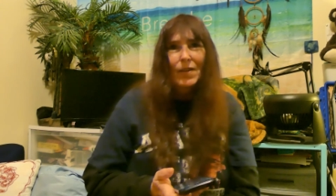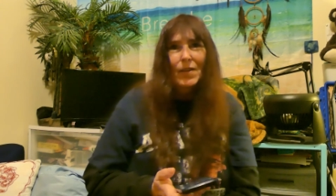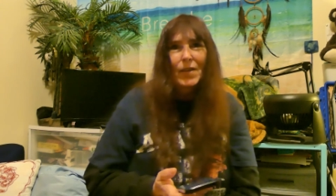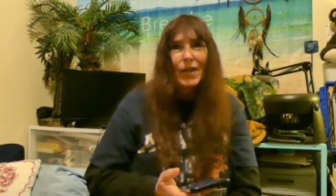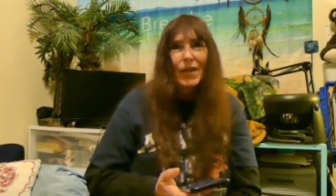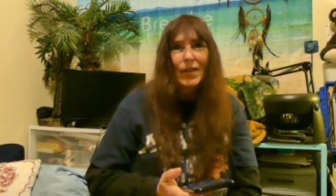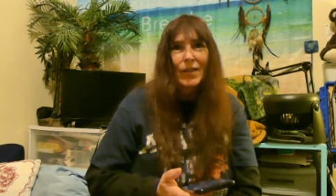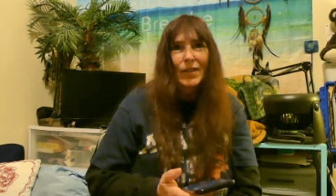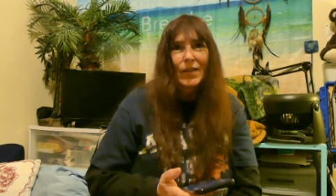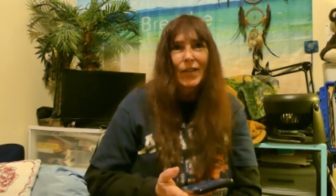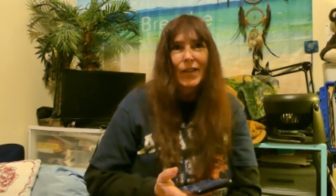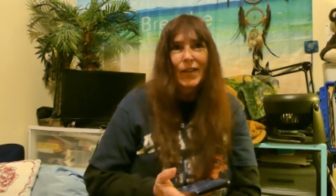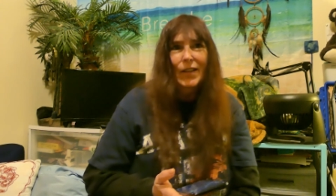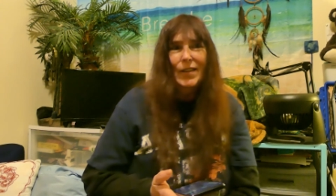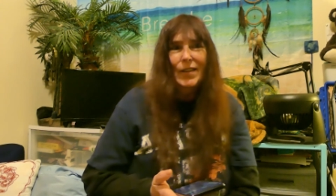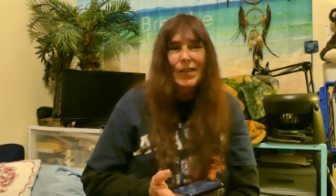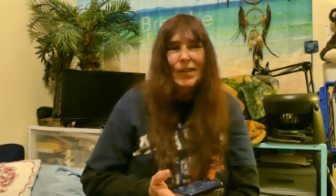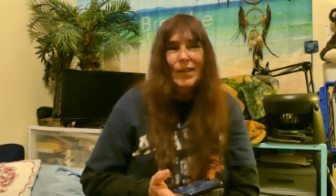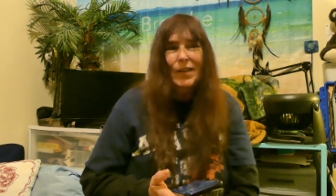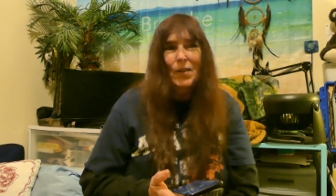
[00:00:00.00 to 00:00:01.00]
And like I
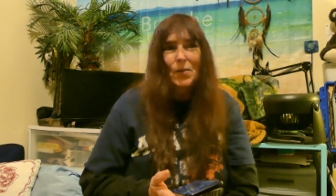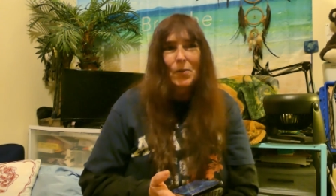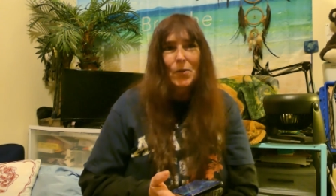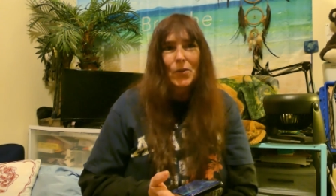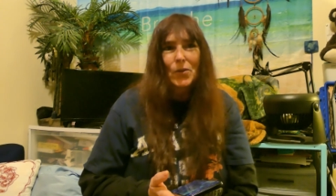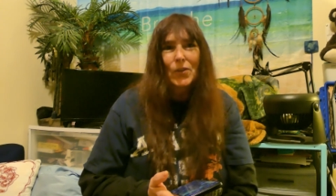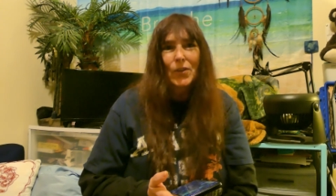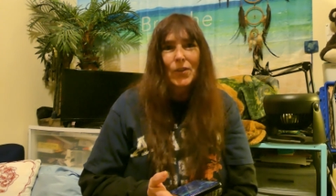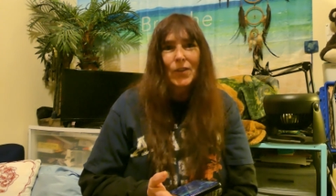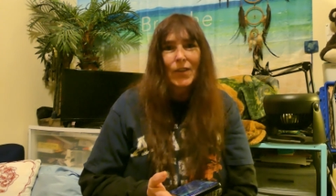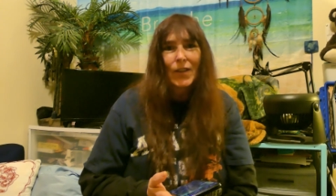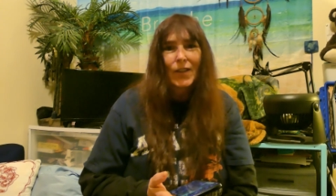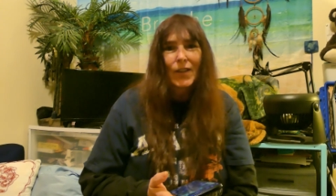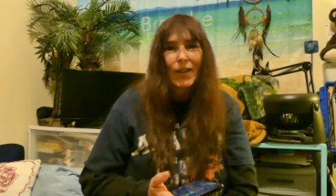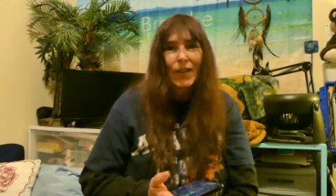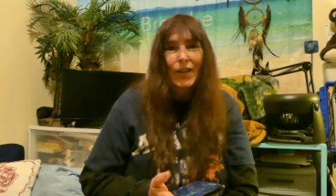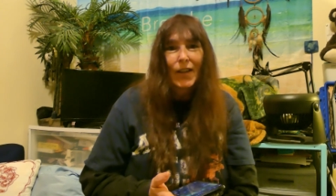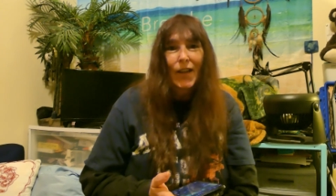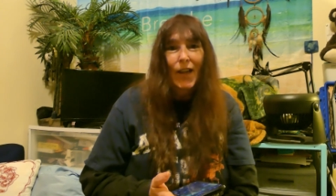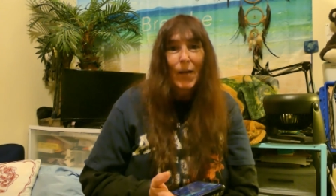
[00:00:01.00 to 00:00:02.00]
said, they will
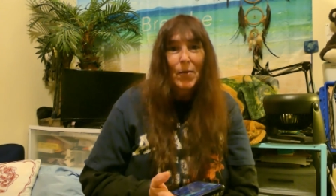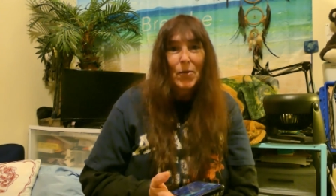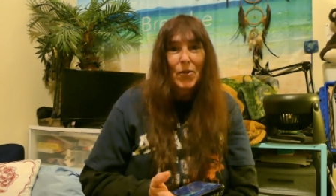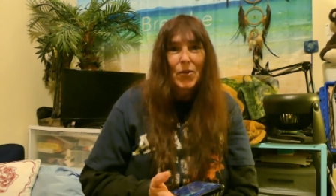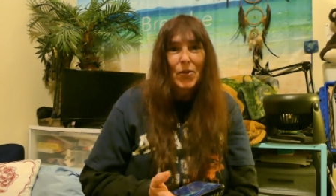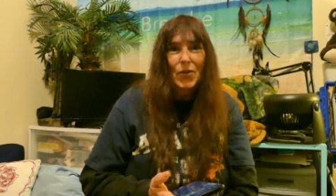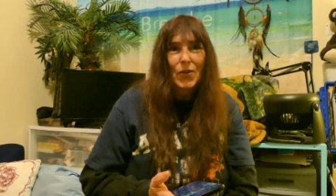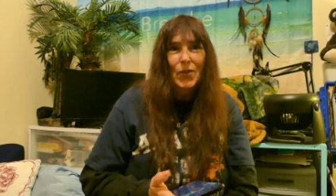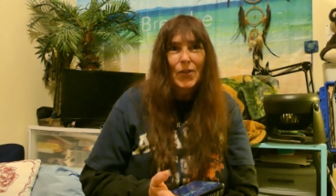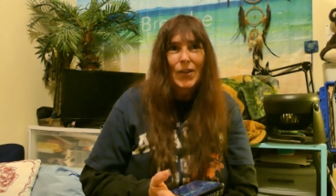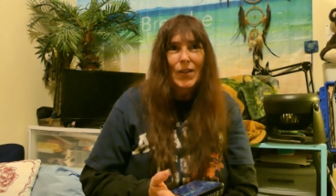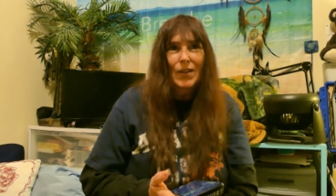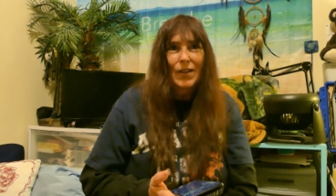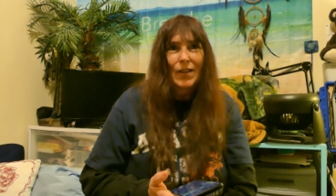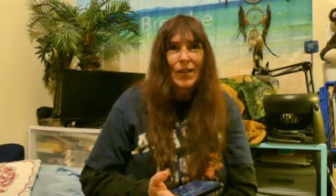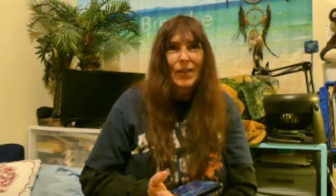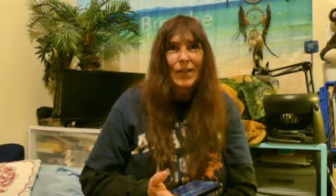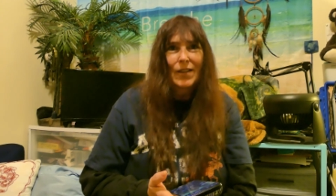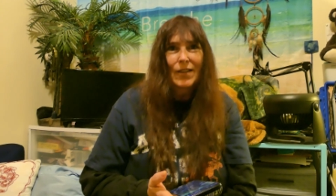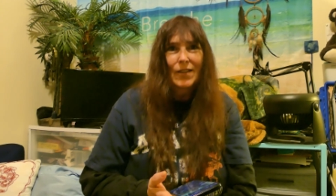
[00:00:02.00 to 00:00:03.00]
absolutely
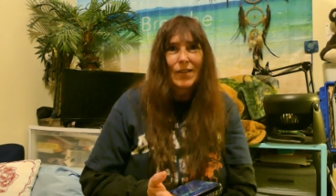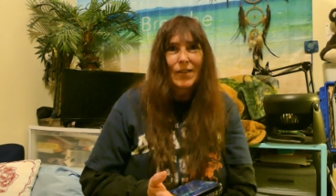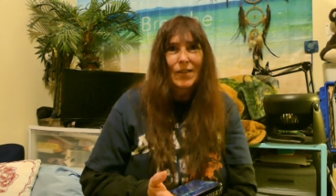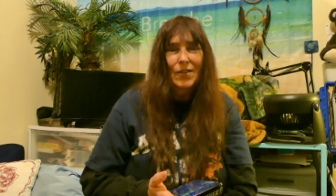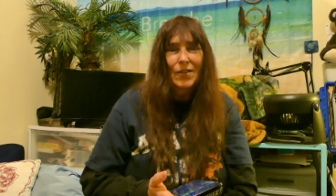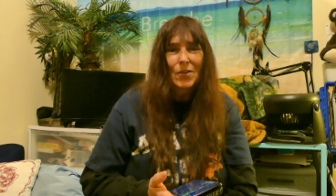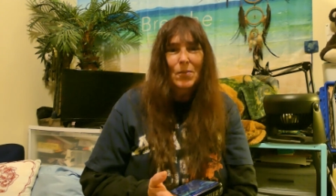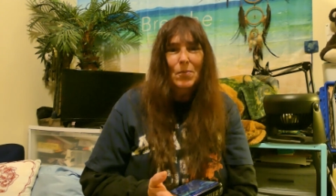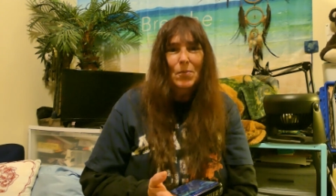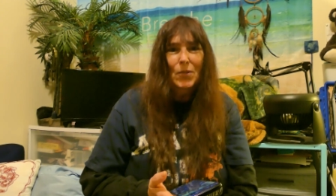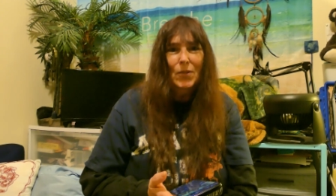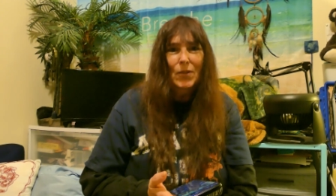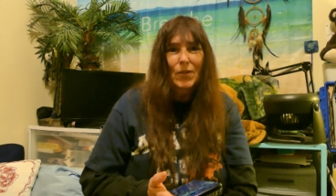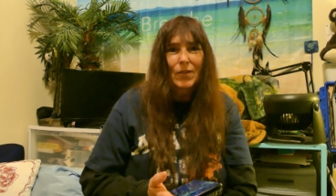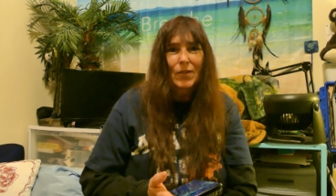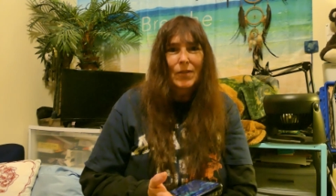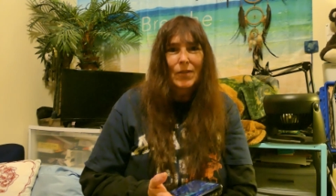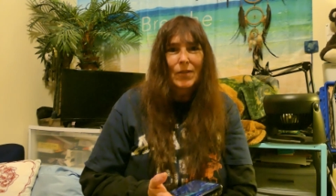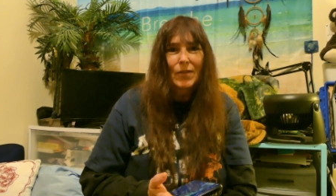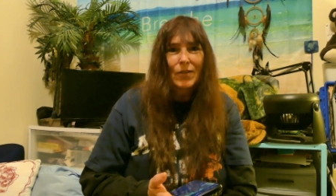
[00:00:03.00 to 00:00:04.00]
ship it
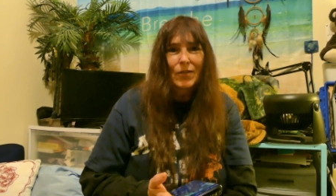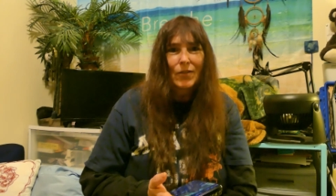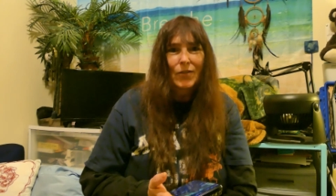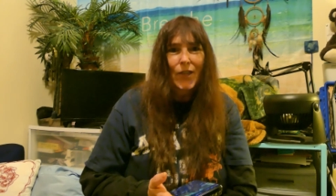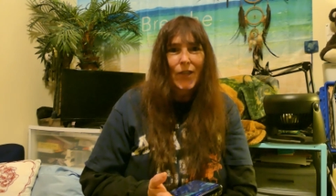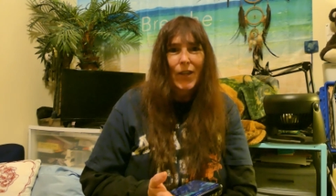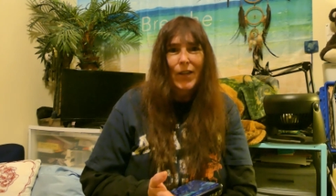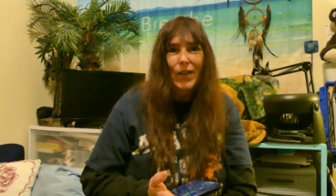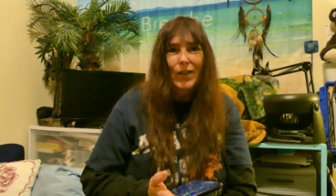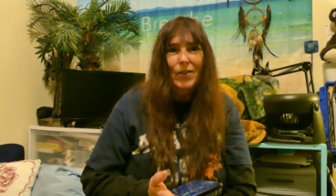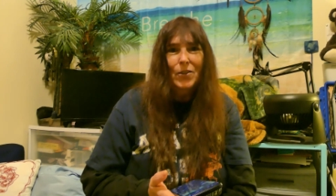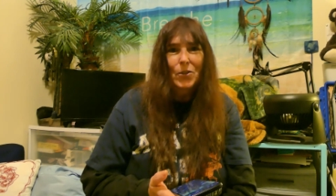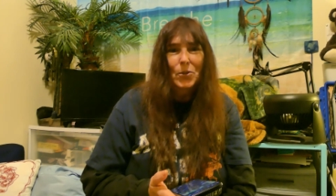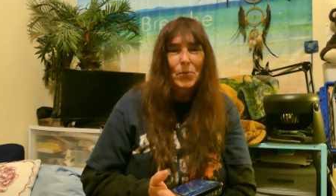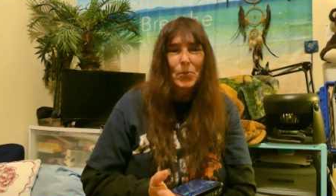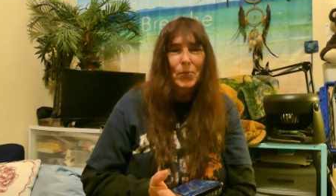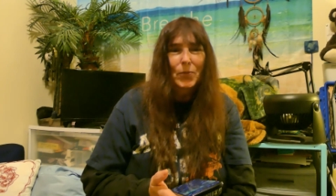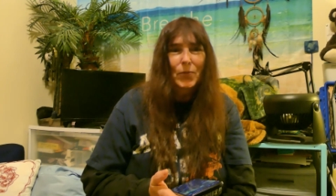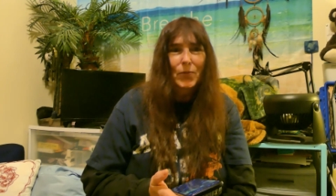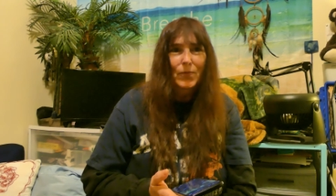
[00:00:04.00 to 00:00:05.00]
or fly it
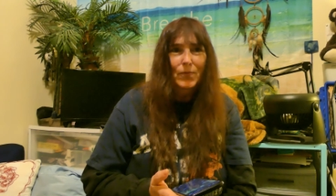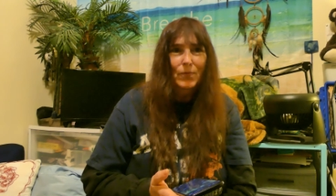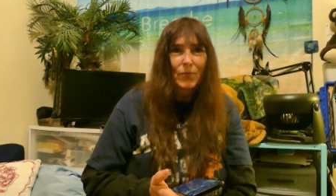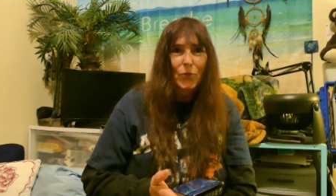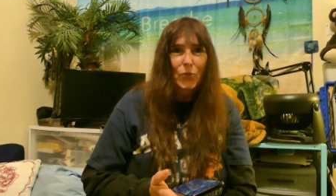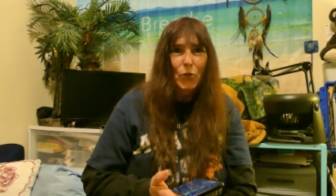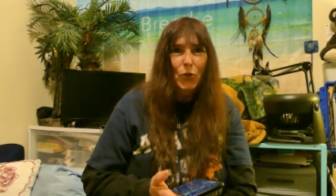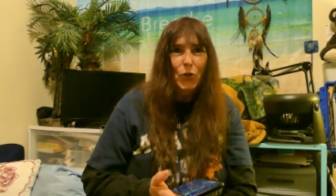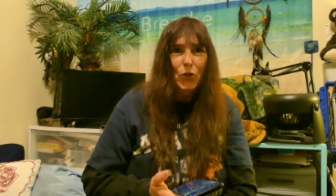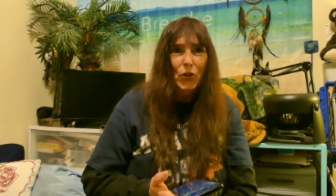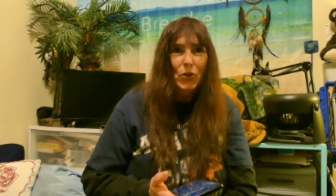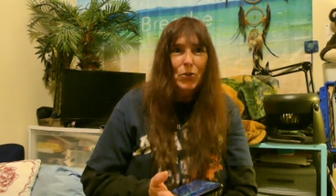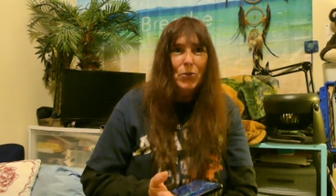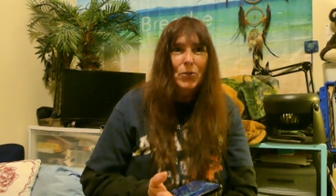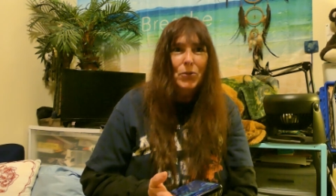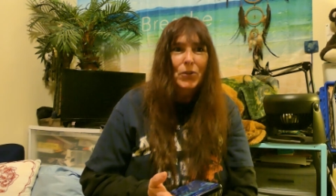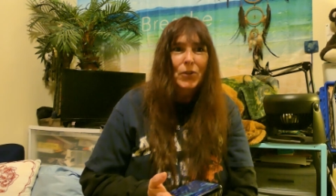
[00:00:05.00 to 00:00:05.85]
home for you.